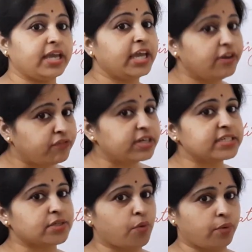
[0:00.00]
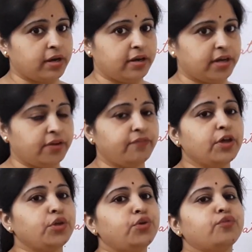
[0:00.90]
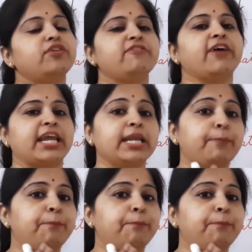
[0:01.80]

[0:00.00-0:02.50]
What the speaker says: If it is correlative, you will find a